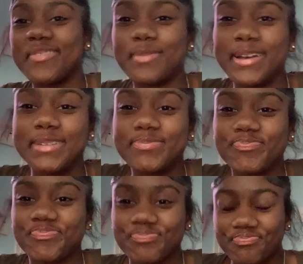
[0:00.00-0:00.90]
But
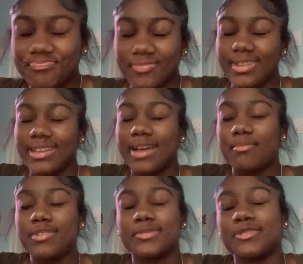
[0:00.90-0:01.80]
yeah, that
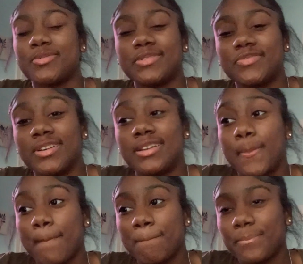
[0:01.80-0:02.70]
bus was always fun.
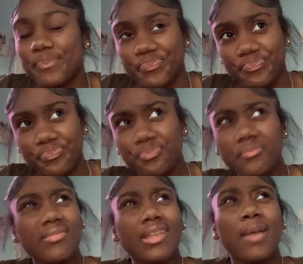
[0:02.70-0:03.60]

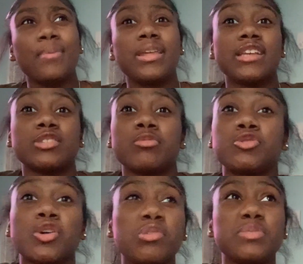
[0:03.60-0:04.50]
But yeah, so we was
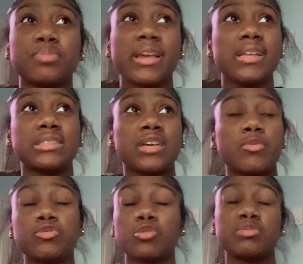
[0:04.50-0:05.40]
always playing stuff. We
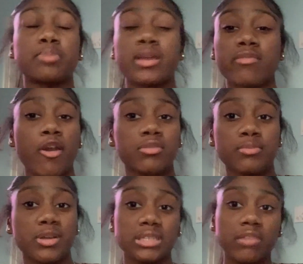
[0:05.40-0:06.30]
was always playing around on the
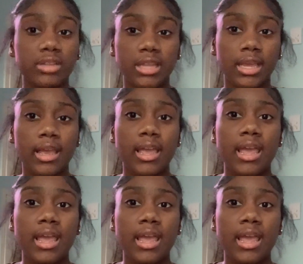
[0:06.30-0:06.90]
bus and everything.